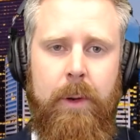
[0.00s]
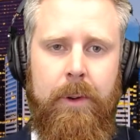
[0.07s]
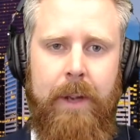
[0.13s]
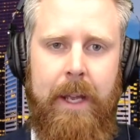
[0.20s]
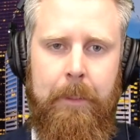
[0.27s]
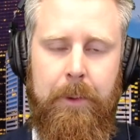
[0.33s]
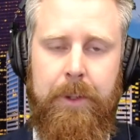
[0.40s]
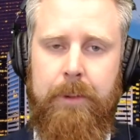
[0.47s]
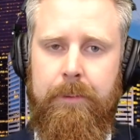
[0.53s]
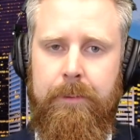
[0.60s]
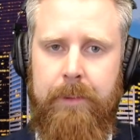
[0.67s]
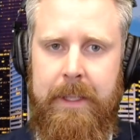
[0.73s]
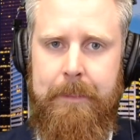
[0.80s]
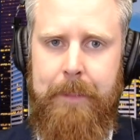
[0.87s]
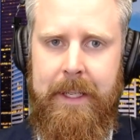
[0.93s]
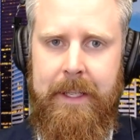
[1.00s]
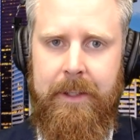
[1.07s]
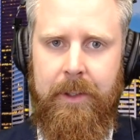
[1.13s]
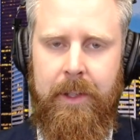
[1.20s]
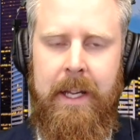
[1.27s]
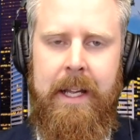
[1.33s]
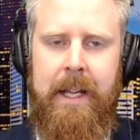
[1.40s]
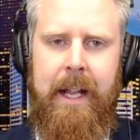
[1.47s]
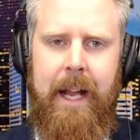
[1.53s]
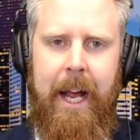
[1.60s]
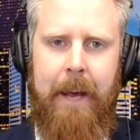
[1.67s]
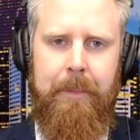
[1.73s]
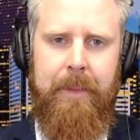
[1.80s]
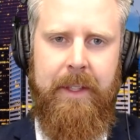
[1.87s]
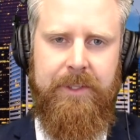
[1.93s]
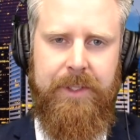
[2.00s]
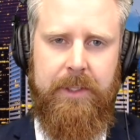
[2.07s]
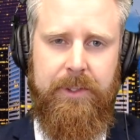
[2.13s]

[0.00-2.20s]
if we were able to repeal this